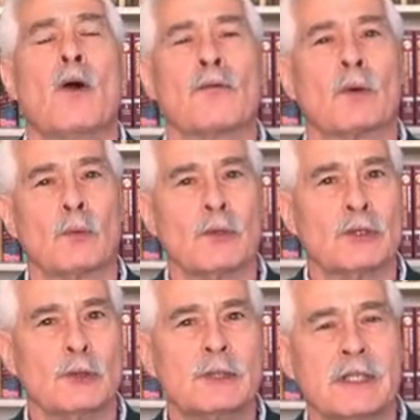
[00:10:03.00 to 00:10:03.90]
over
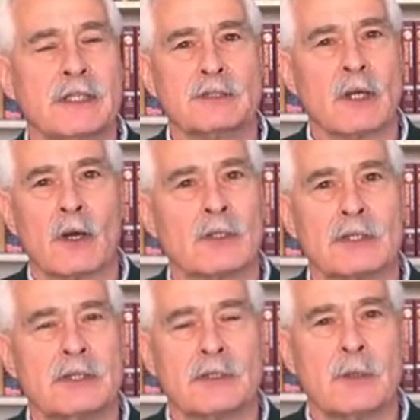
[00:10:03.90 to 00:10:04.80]
reducing
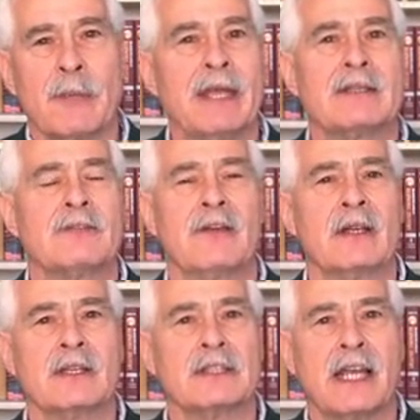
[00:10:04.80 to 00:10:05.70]
charges to make
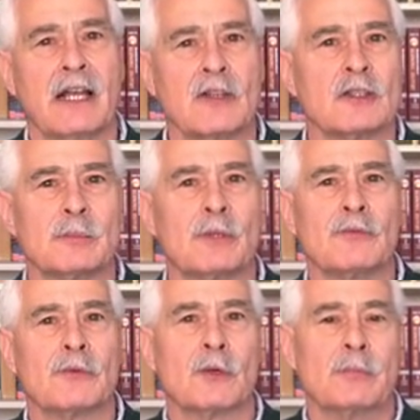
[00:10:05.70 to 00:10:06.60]
defendants
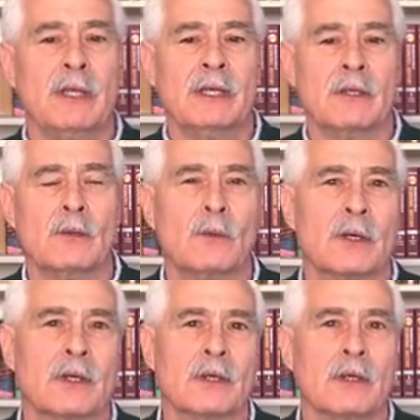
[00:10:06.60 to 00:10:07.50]
eligible for a penal
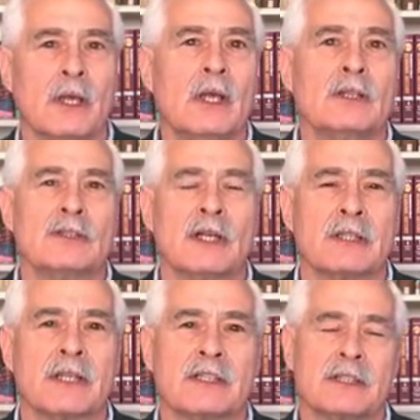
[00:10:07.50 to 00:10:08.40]
order,
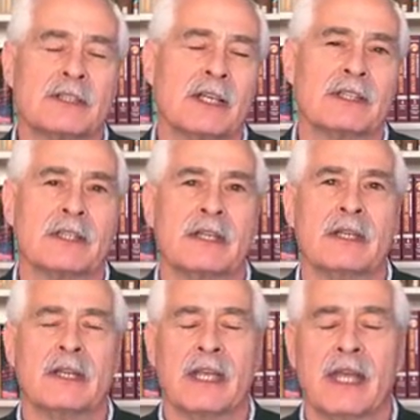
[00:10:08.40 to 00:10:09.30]
just as suggested
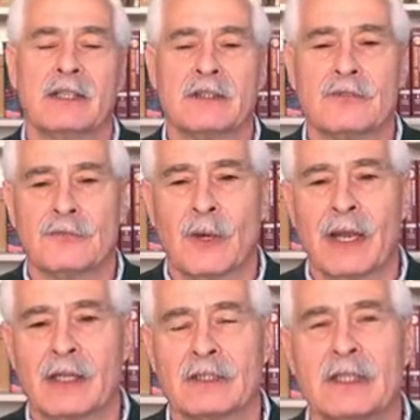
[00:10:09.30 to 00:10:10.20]
in the case of
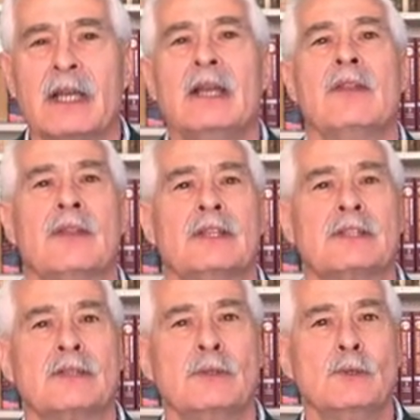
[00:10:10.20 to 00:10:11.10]
France,
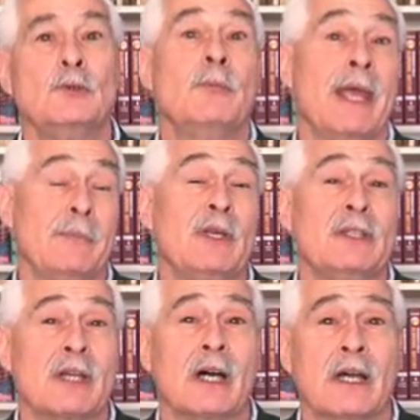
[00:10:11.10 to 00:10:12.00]
this too may
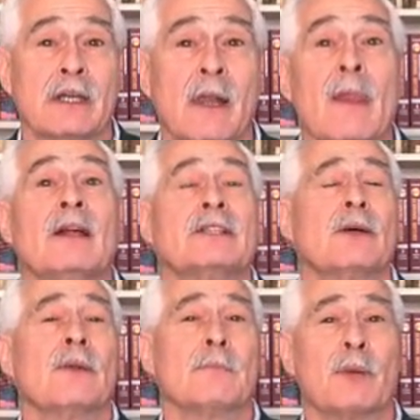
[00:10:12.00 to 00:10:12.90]
be done
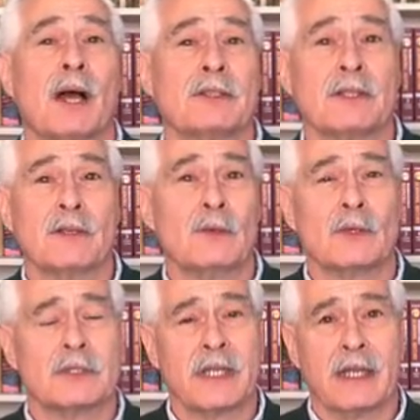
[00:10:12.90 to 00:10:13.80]
so that
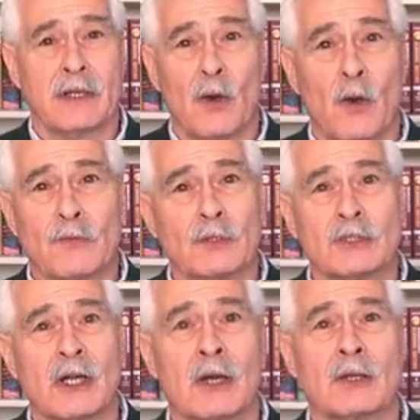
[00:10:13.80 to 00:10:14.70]
prosecutors can
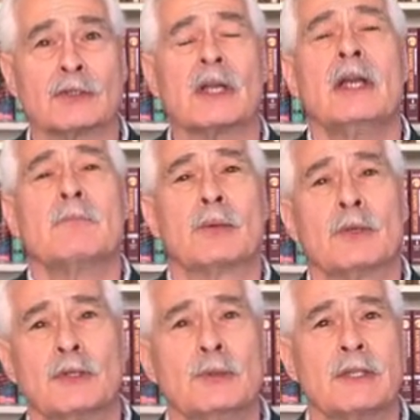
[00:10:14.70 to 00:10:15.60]
overcharge,
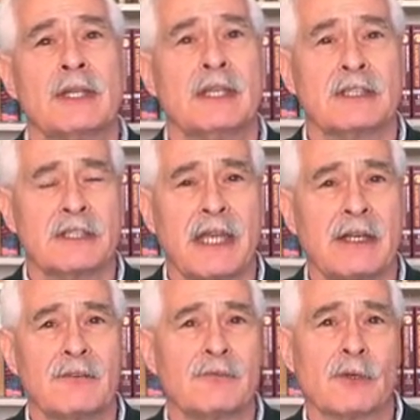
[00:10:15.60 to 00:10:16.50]
produce the
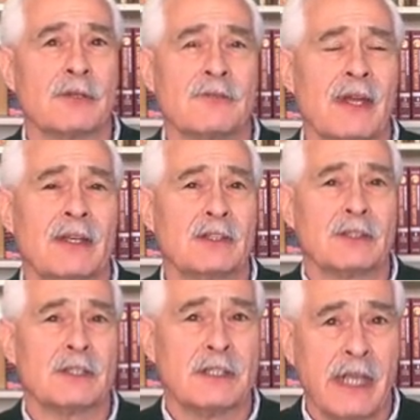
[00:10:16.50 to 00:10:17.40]
incentive for
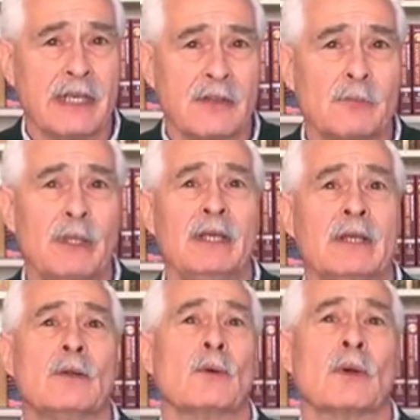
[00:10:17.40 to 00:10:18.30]
defendants to take the
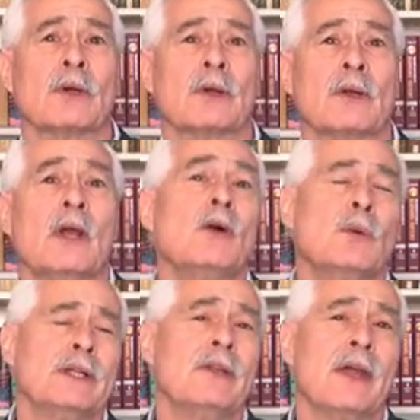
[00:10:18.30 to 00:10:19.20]
penal order,
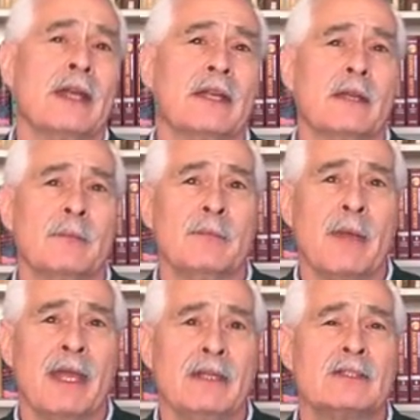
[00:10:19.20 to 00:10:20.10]
which then can be
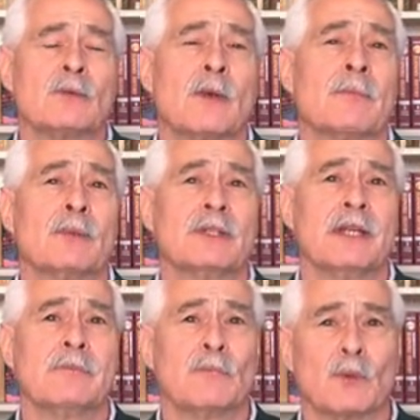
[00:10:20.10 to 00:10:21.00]
made to
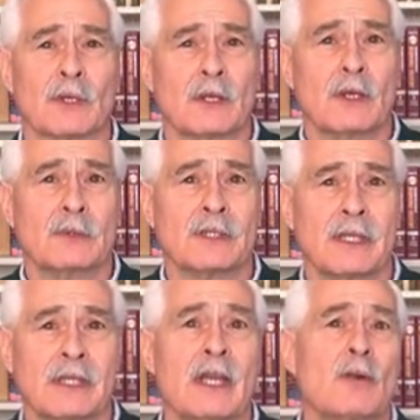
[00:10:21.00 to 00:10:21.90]
represent more
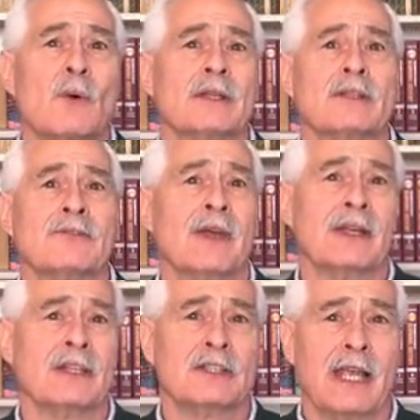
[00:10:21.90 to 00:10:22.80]
closely what
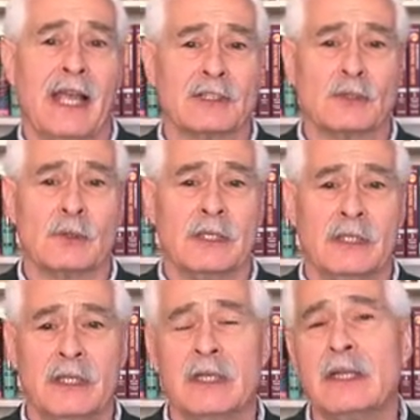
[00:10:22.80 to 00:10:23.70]
defendants actually
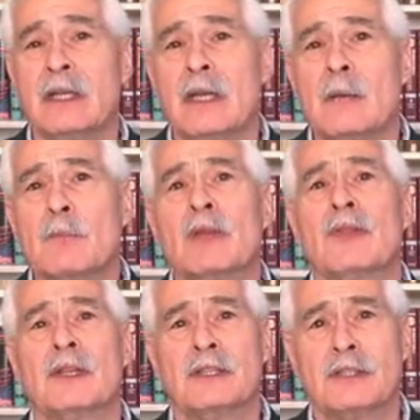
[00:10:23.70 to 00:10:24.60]
did.
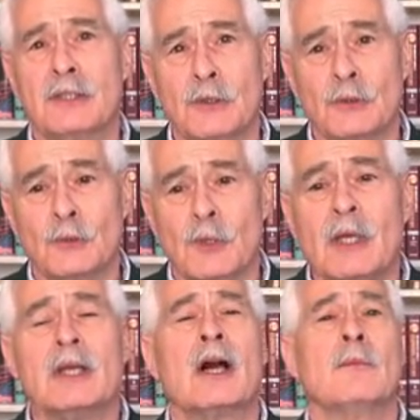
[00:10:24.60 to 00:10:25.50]
But this too
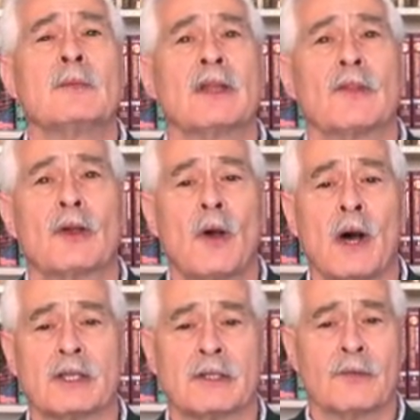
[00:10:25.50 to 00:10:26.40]
comes at the
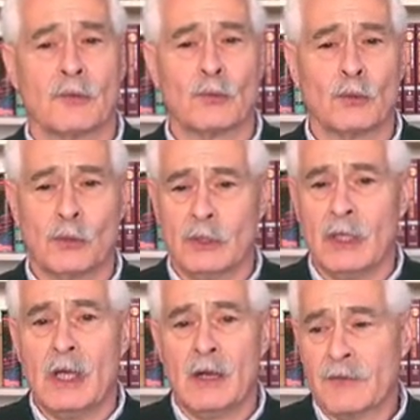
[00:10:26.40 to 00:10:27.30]
cost of the rule
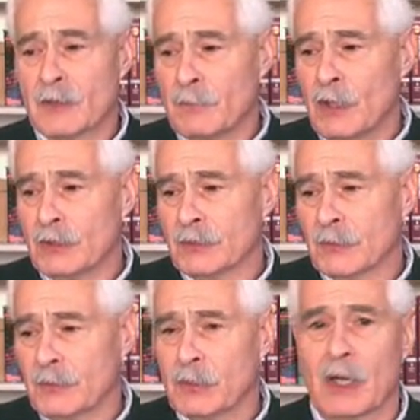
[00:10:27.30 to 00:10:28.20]
of
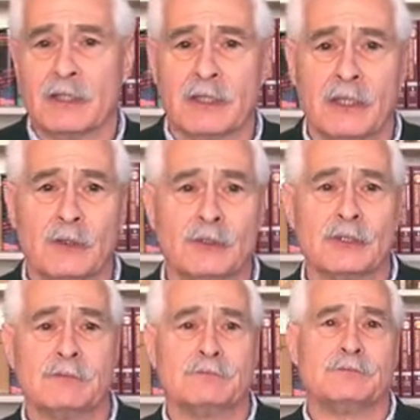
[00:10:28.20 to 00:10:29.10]
compulsory
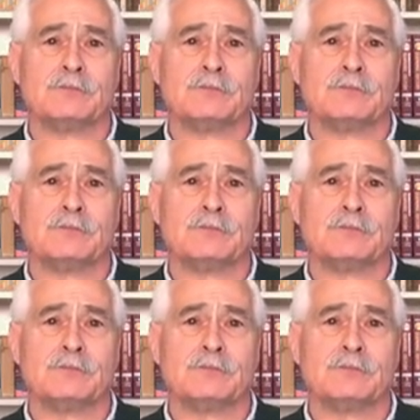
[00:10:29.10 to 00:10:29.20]
prosecution.